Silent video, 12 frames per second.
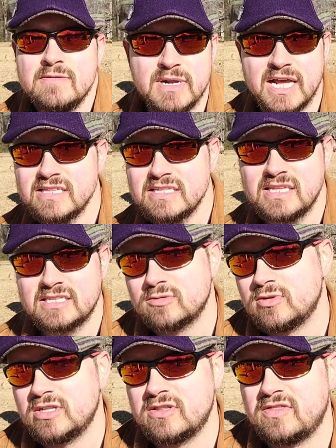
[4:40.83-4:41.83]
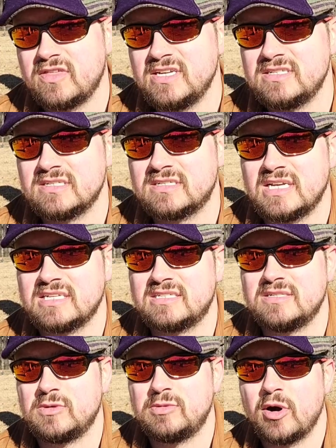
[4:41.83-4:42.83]
but I think that's one of the things that sets
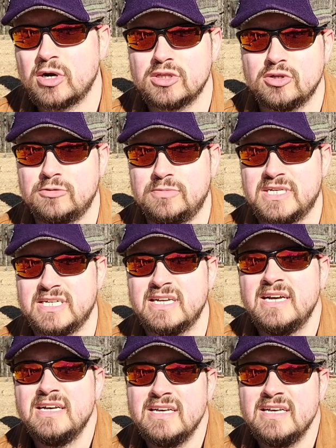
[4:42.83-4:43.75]
them apart a little bit,